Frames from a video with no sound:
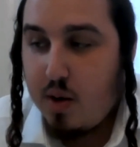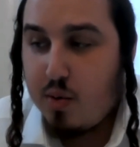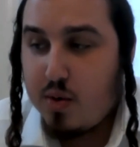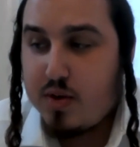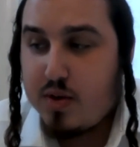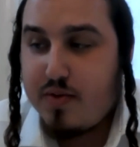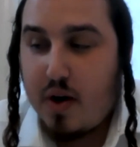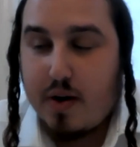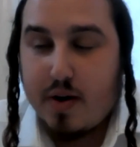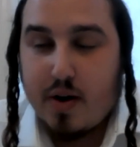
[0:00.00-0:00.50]
It
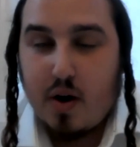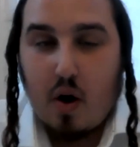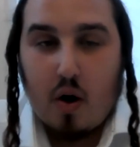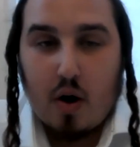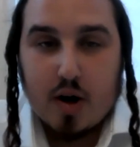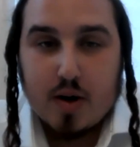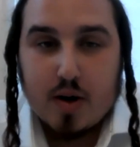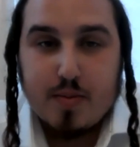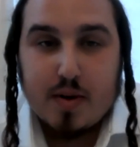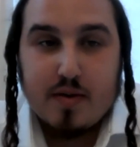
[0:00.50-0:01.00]
was very
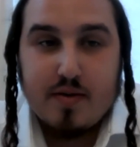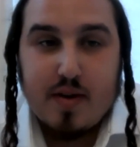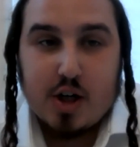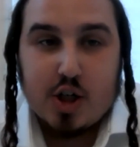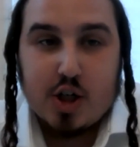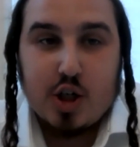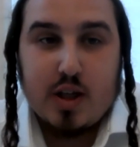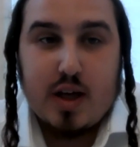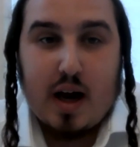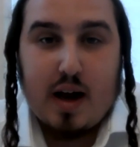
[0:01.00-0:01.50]
hard, but
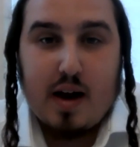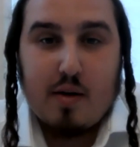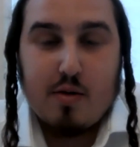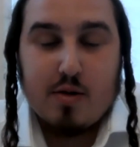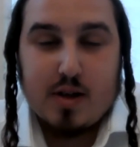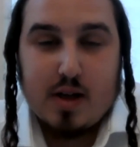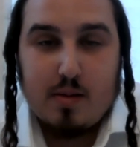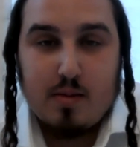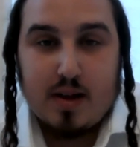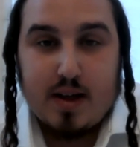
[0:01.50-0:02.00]
eventually I
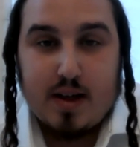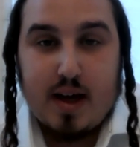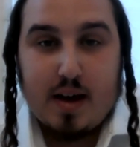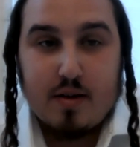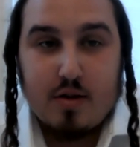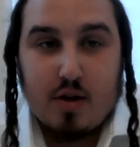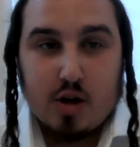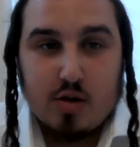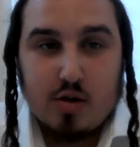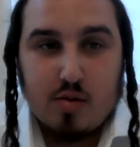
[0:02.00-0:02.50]
was able to get
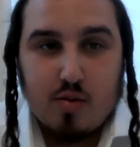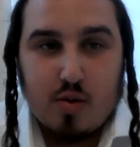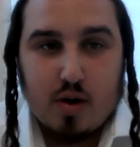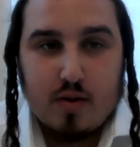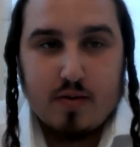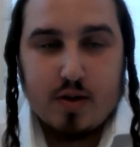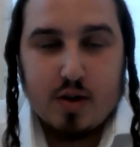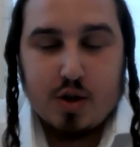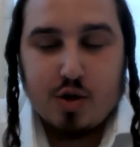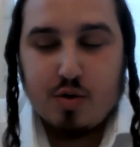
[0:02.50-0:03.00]
in touch with one
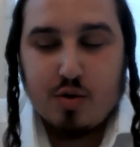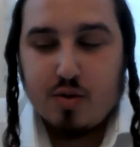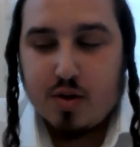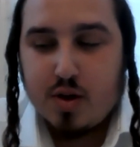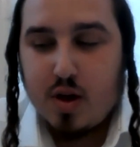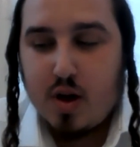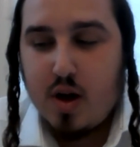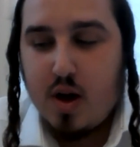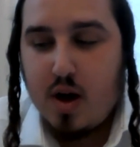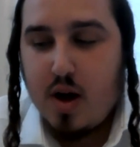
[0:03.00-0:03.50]
of these
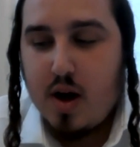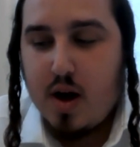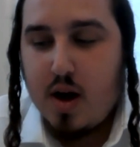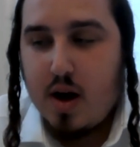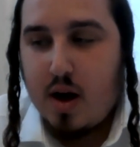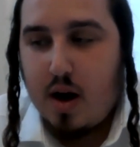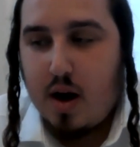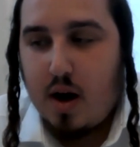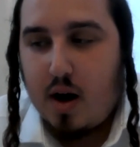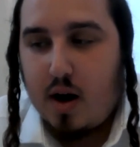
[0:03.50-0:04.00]
Jews.
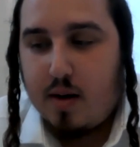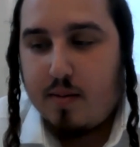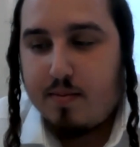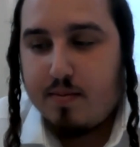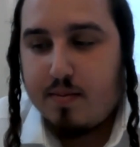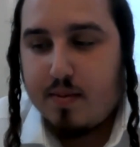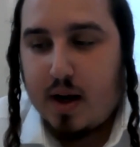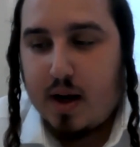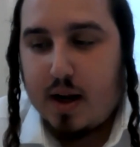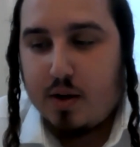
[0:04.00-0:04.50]

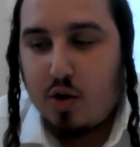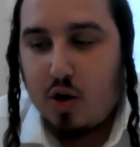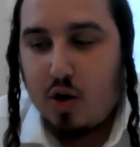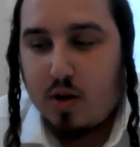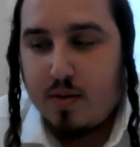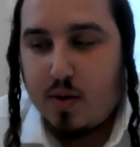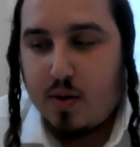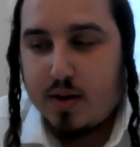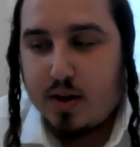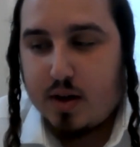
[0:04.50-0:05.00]
And I told
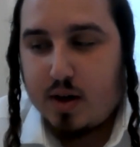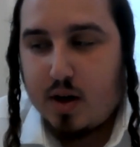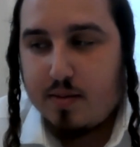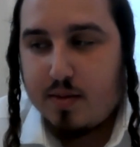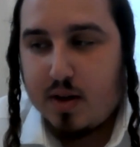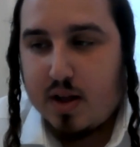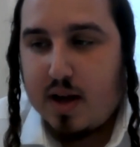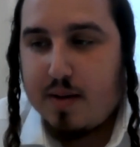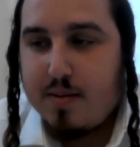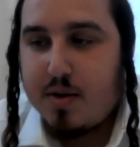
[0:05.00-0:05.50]
them I wanted to come
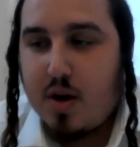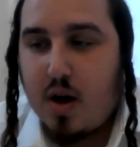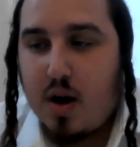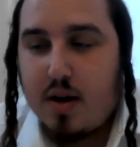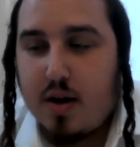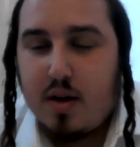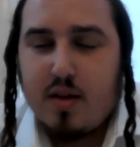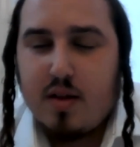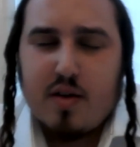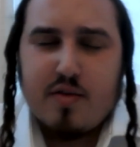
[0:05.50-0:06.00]
to Lebanon.